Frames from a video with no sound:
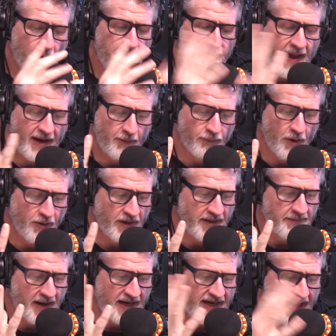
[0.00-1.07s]
a macaroni
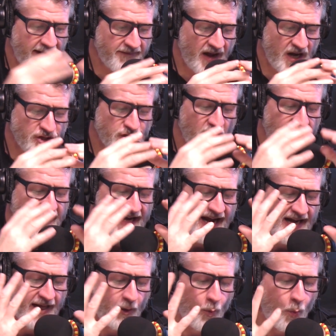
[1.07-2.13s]
might have a
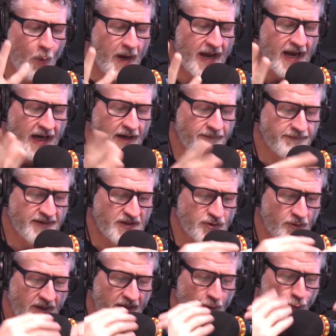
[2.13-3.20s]
gigantic wig
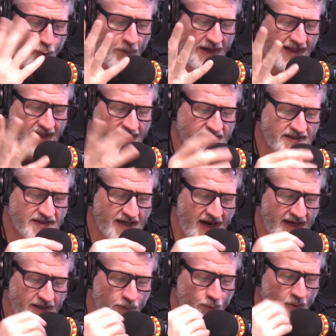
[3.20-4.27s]
featuring ringlets
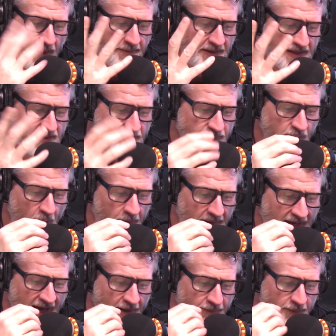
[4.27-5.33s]
tied in ribbons
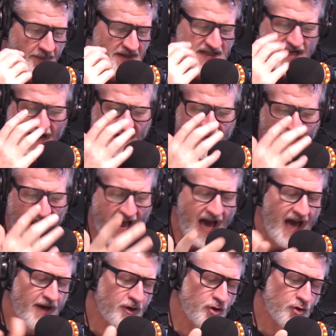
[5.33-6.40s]
flowing out from a tiny
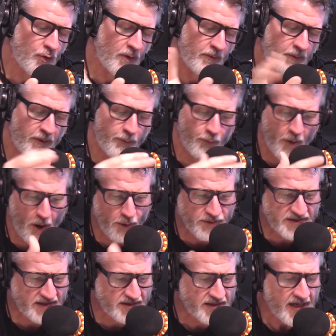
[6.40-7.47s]
hat adorned with
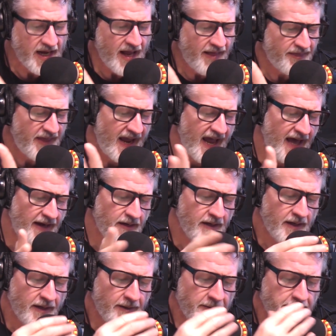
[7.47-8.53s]
roses. Somebody you see
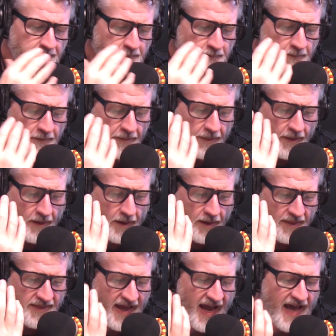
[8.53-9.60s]
on RuPaul's Drag Race
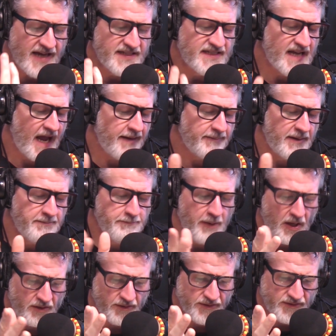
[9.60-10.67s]
now. They had diamond
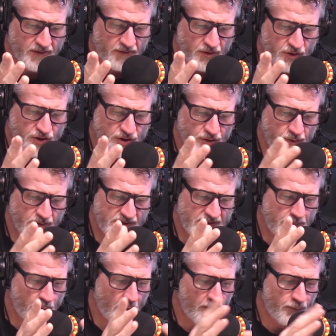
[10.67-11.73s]
buckles on their shoes
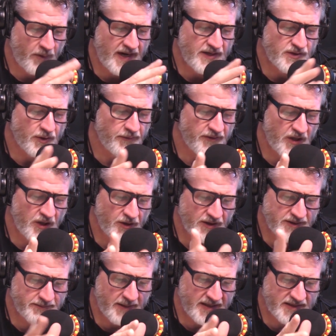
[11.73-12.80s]
and wore rings over their
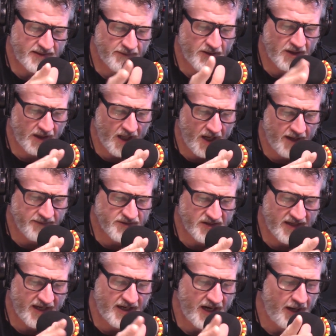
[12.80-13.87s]
expensive gloves. And
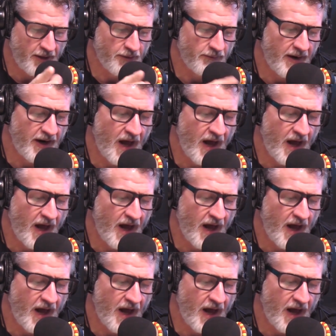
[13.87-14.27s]
they I carried around